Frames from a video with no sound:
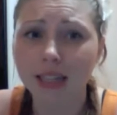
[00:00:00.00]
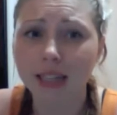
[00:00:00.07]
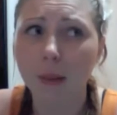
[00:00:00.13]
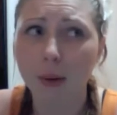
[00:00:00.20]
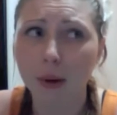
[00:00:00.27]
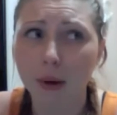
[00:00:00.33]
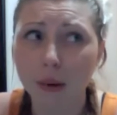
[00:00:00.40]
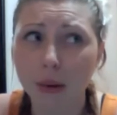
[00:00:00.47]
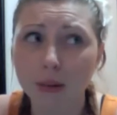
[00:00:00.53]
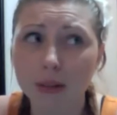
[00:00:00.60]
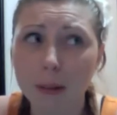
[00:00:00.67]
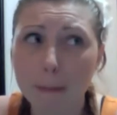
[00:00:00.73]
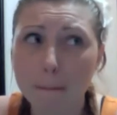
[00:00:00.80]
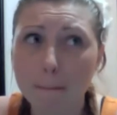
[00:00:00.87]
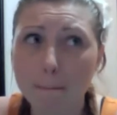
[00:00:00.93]

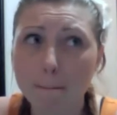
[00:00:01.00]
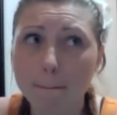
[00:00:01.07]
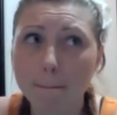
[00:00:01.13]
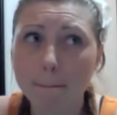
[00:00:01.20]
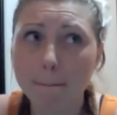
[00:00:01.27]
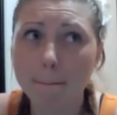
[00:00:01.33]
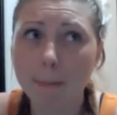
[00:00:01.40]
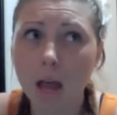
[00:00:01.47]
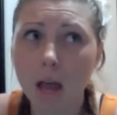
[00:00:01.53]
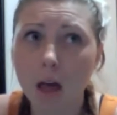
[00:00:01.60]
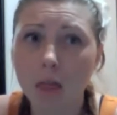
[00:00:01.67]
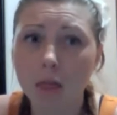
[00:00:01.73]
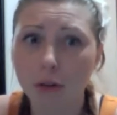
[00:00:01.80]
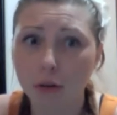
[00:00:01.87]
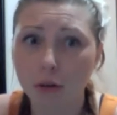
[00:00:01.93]
about
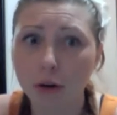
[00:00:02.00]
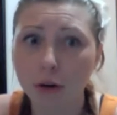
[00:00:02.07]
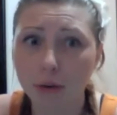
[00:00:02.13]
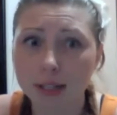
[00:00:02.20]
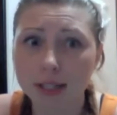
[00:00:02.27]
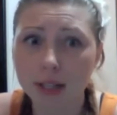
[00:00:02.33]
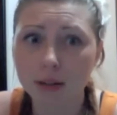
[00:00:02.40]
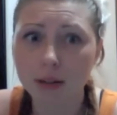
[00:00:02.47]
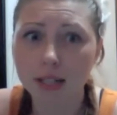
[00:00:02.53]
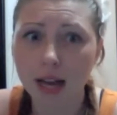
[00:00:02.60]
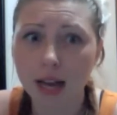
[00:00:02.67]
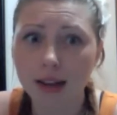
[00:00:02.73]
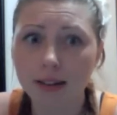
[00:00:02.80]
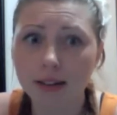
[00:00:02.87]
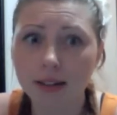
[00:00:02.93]
30 degrees
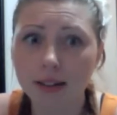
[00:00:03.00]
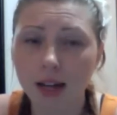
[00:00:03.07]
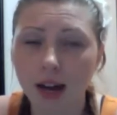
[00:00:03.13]
outside.